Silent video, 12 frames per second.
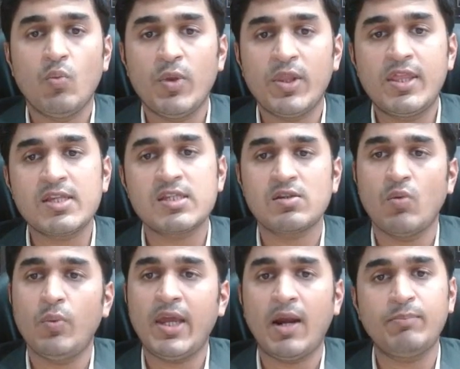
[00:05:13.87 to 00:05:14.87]
With this,
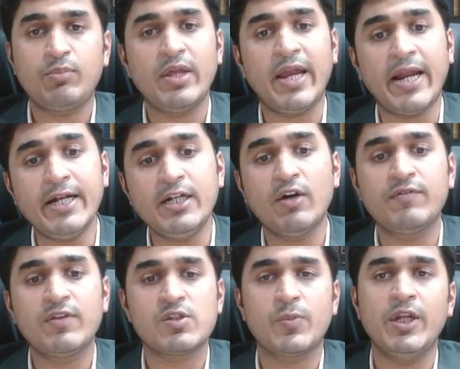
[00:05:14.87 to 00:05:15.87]
we come to the end of
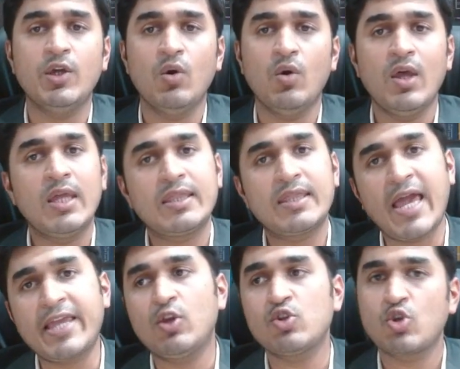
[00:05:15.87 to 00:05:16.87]
this video.
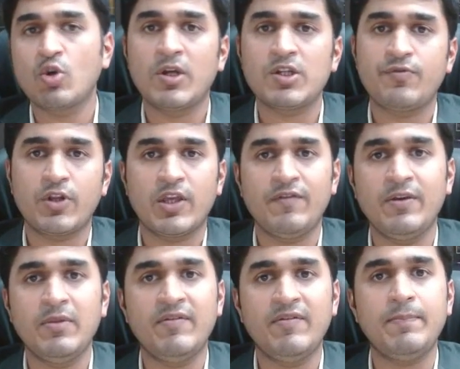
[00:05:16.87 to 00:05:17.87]
Thank you so much for giving
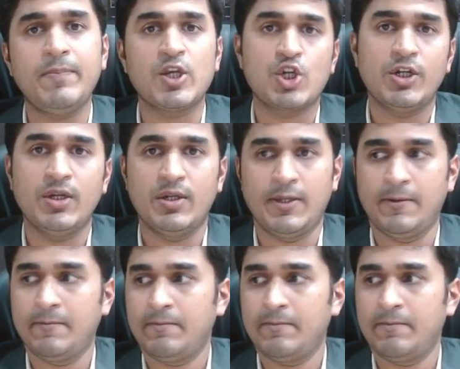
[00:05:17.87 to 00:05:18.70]
me a very patient hearing.